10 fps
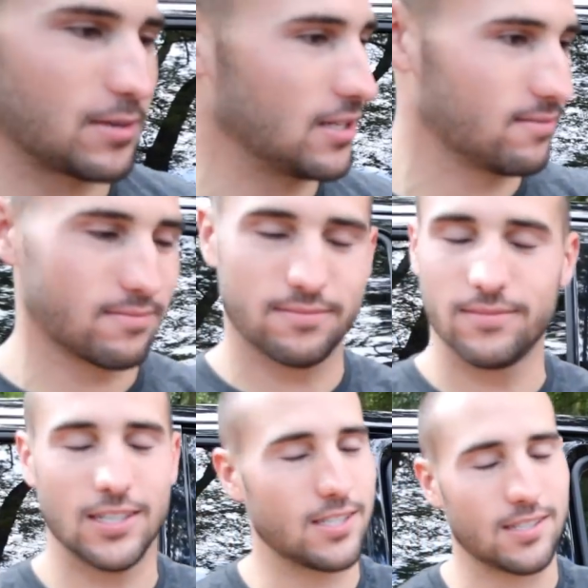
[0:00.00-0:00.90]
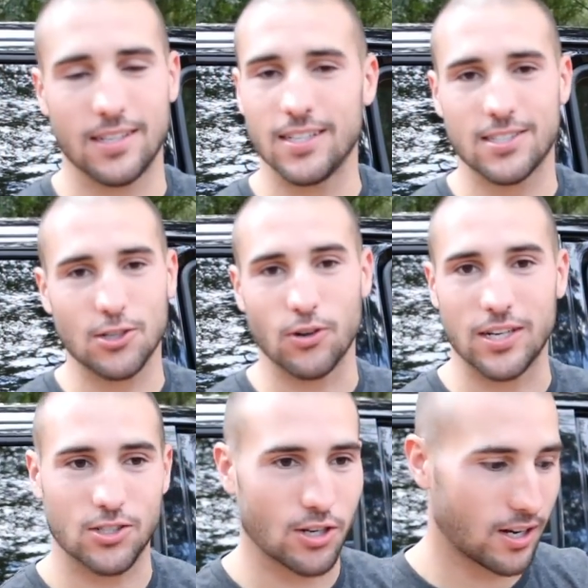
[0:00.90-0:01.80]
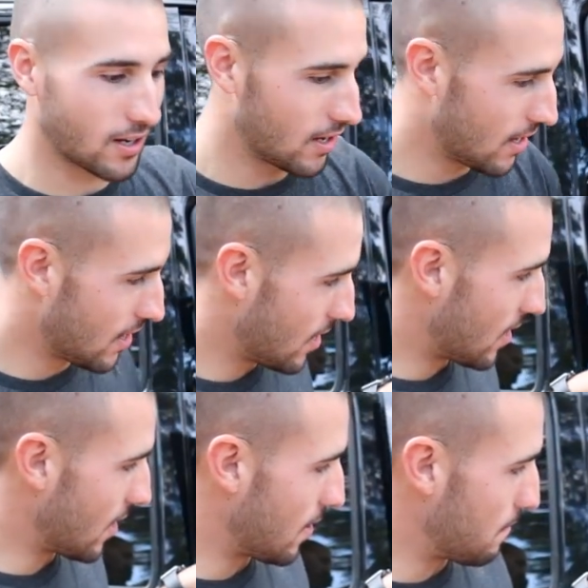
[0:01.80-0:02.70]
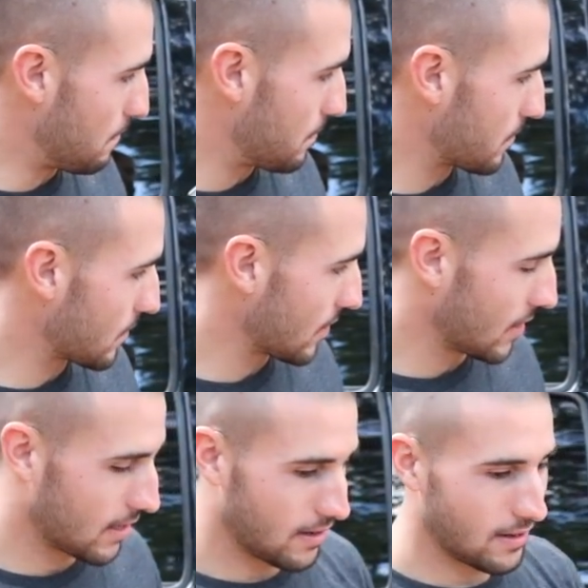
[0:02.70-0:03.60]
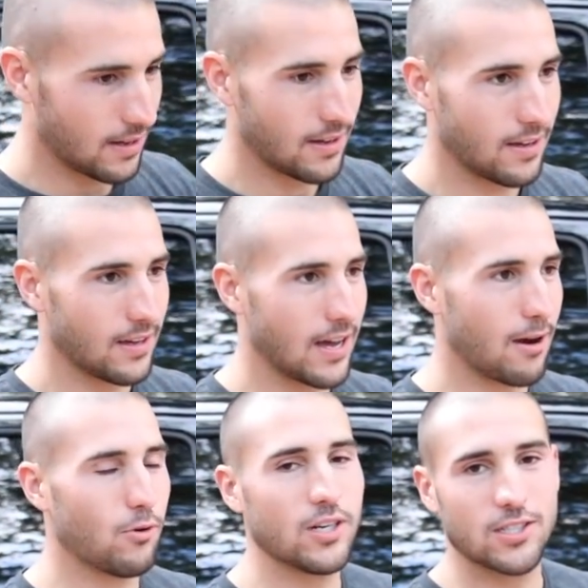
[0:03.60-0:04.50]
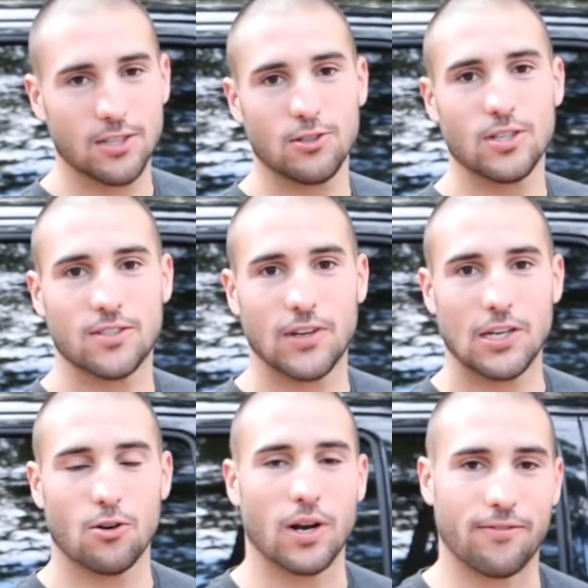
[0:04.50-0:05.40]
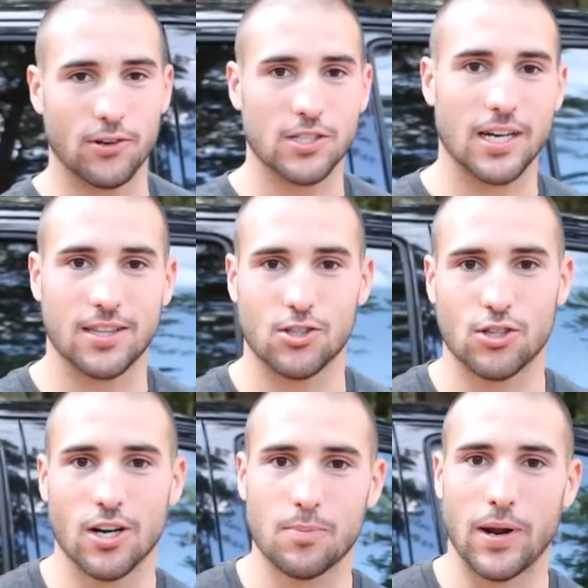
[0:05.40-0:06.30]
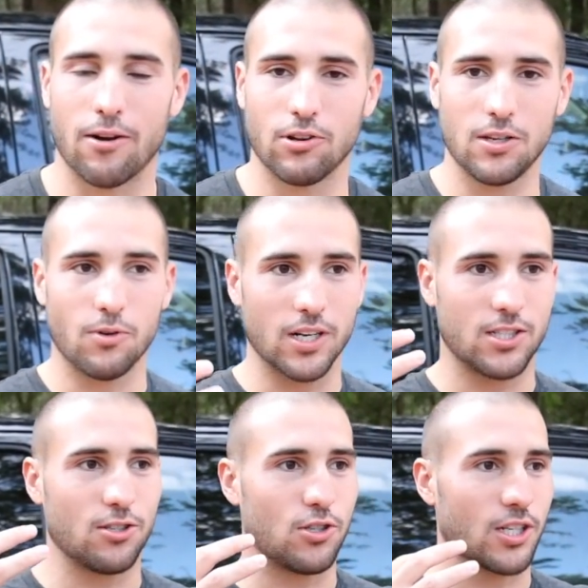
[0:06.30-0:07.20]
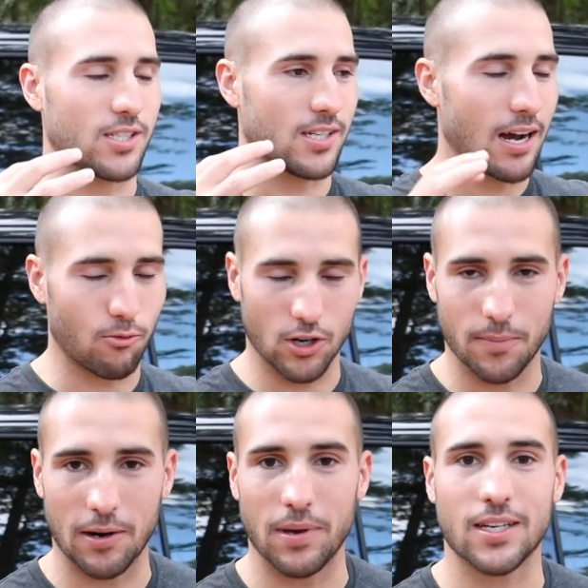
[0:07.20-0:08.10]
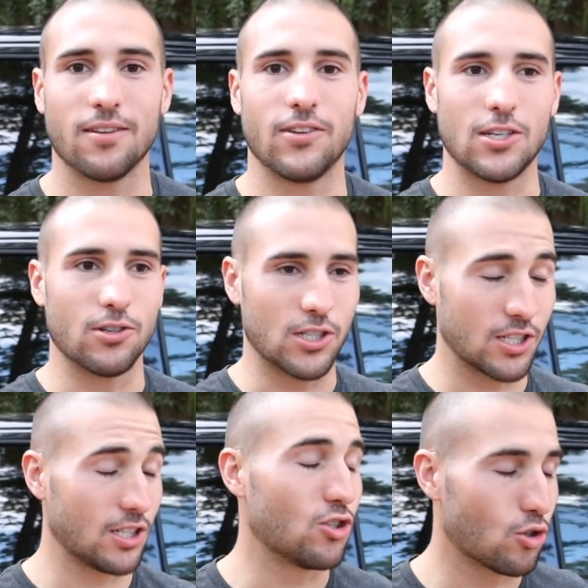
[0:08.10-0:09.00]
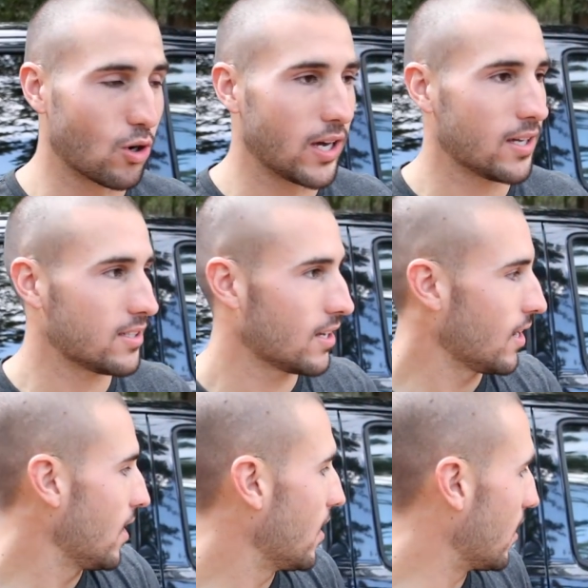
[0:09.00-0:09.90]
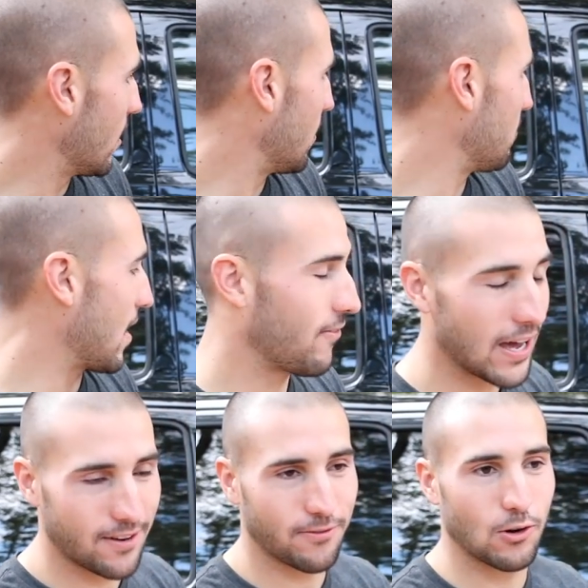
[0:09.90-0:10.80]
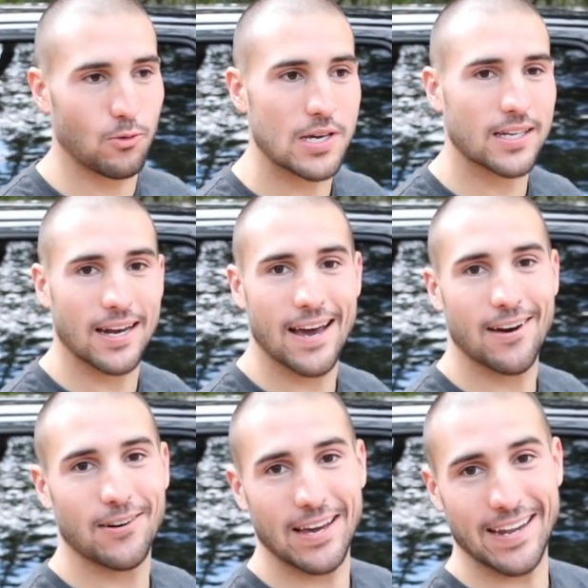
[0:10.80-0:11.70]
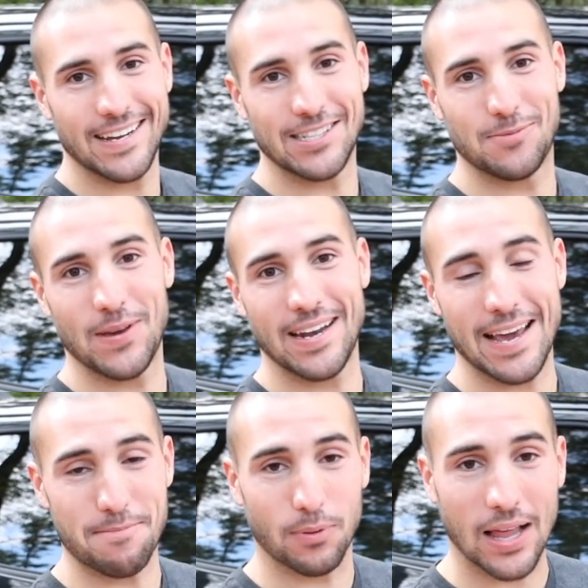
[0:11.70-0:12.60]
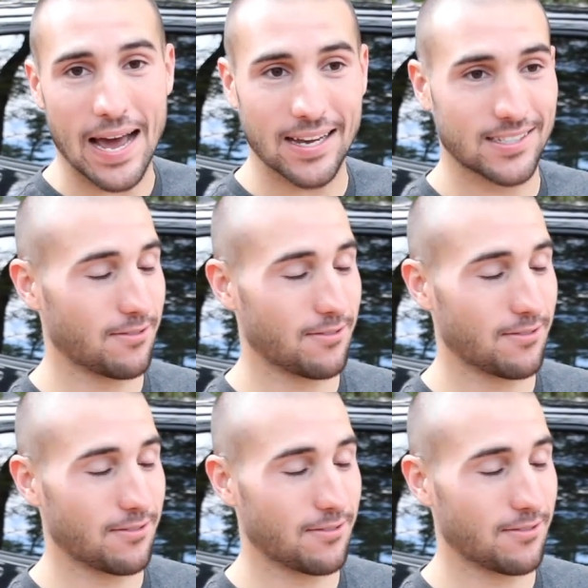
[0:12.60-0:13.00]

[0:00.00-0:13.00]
I mean, it's a great truck. I wanted to do this video when I first got the truck, but I really wanted to just not worry about making a video and just enjoy it. I've had it for a week now, and it's been a blast.